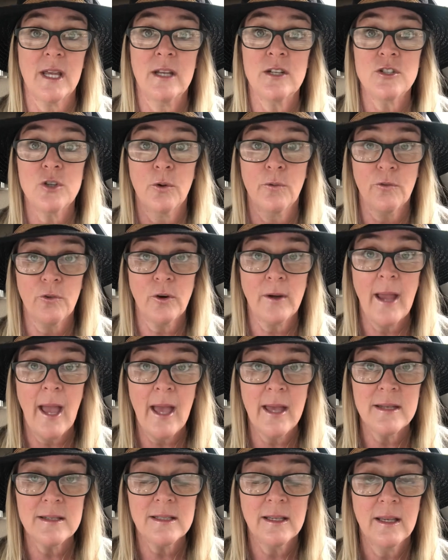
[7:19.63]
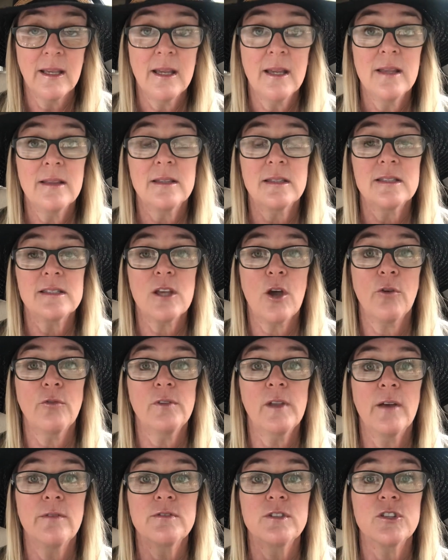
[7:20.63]
And don't forget, the
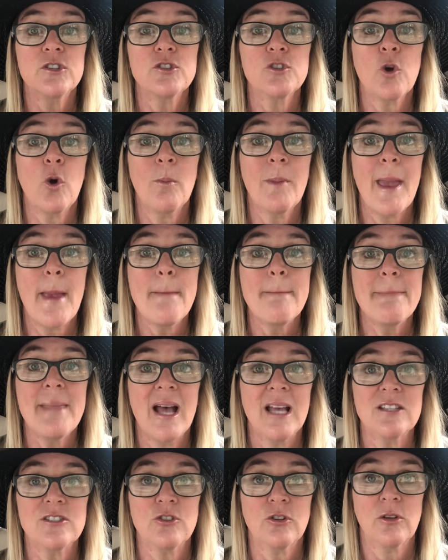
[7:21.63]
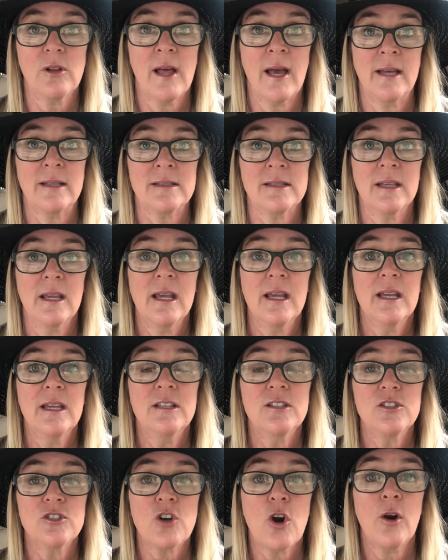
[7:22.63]
Self-Love to Soulmate Masterclass
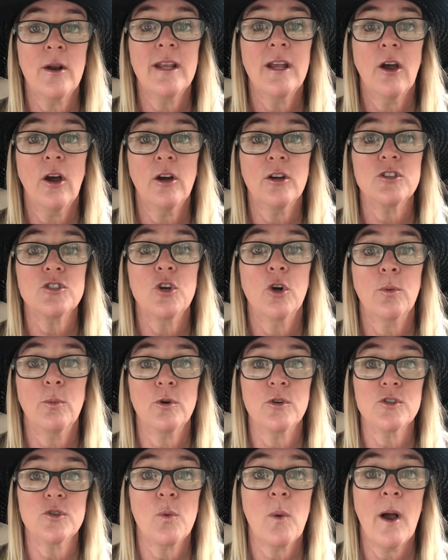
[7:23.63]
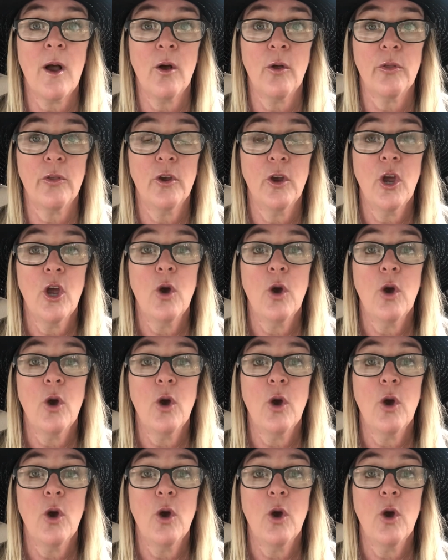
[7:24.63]
is starting October 12th,